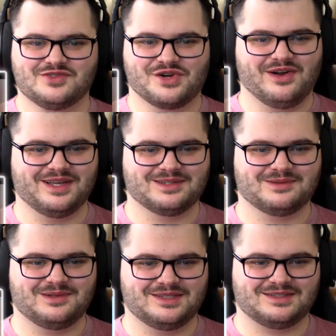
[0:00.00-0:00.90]
dry as
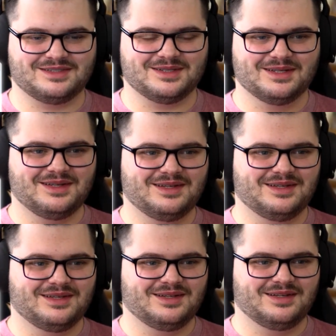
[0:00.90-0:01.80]
well, doesn't it?
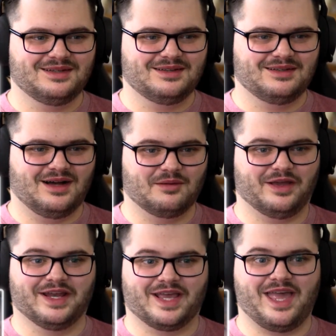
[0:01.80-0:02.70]
I'm
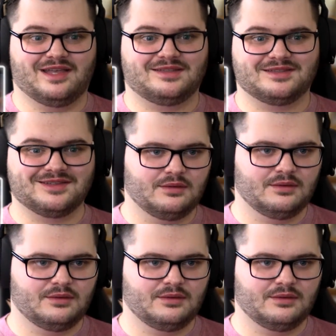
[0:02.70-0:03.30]
going to guess.